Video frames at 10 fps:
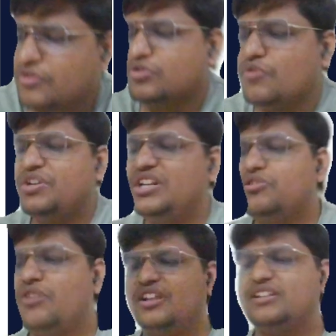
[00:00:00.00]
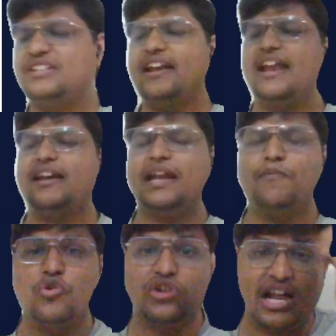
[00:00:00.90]
So we need to understand that they
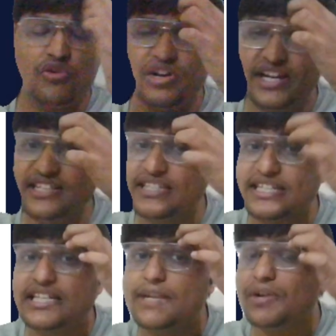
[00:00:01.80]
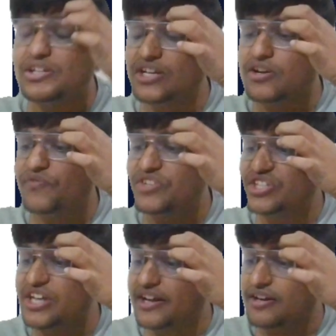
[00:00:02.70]
both are holding 60% of the
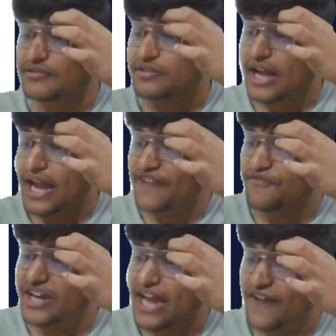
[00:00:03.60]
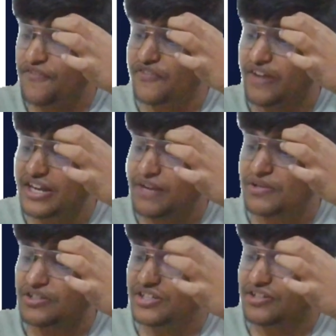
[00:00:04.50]
share and we have
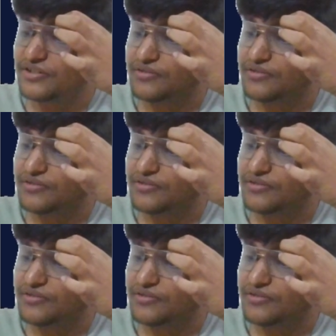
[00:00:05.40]
20%.